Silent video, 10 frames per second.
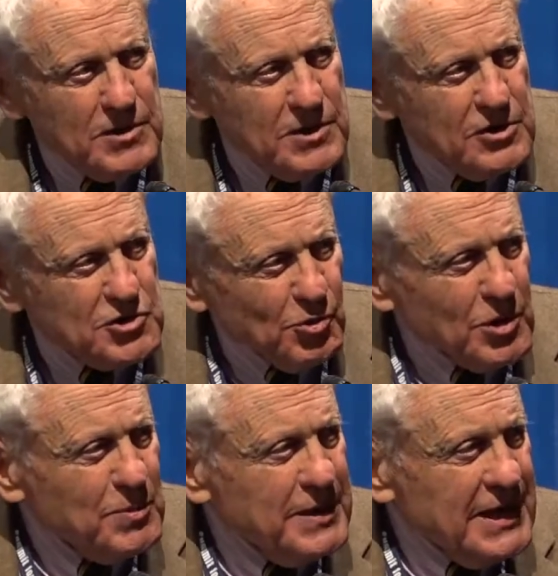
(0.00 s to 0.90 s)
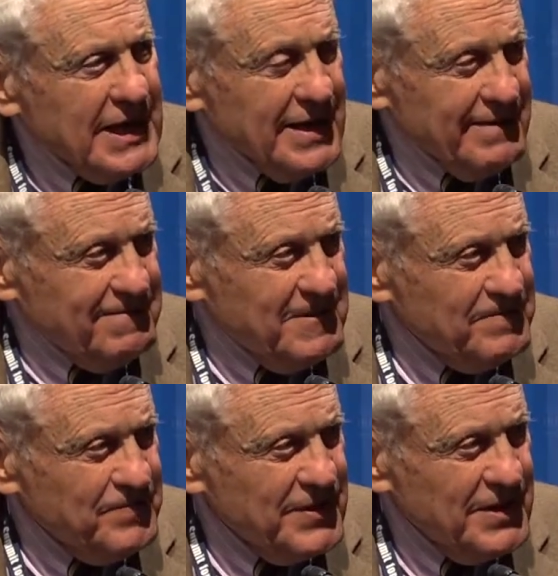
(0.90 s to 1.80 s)
So what do we have?
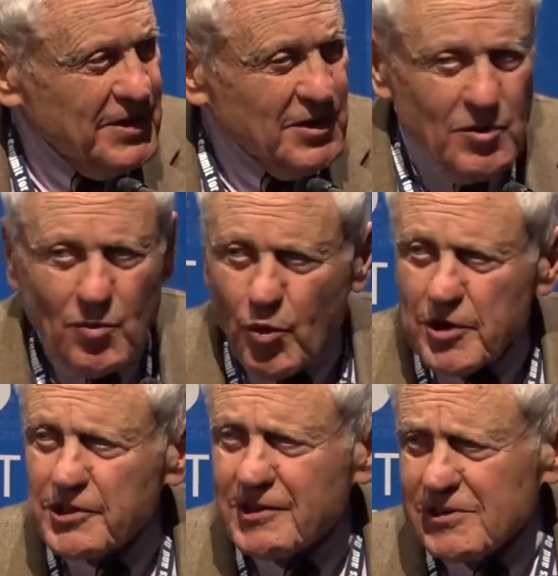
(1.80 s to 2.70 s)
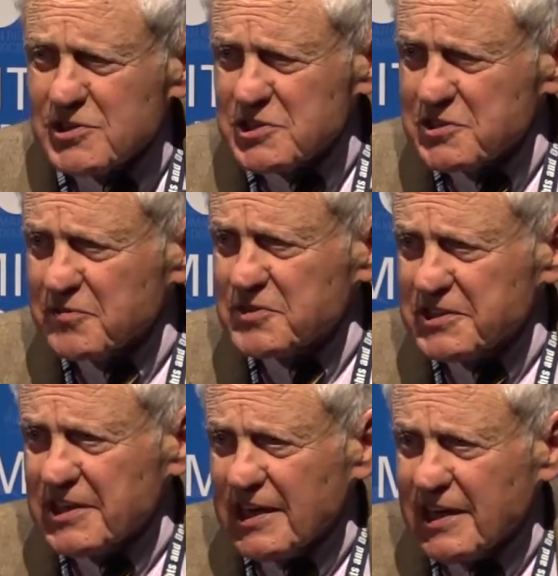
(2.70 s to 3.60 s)
What are the curses of
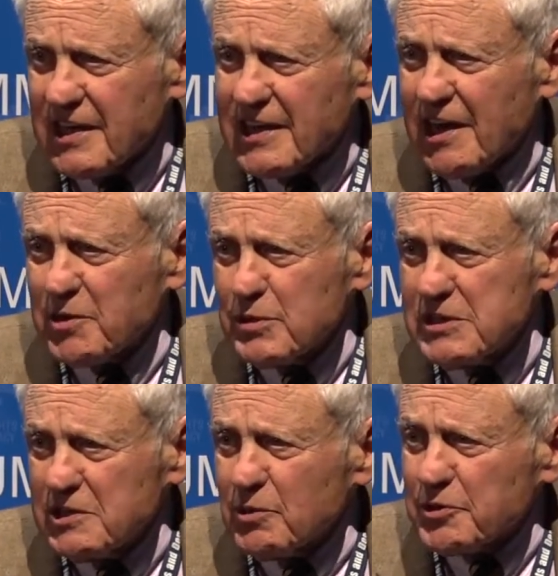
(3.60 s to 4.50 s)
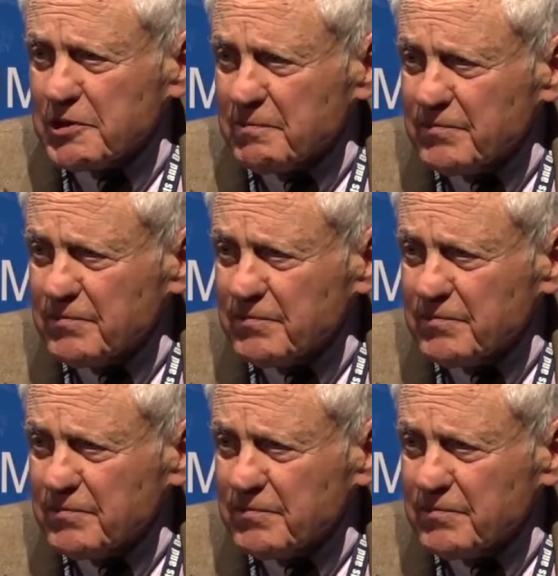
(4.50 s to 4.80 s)
today, and how do we deal with them?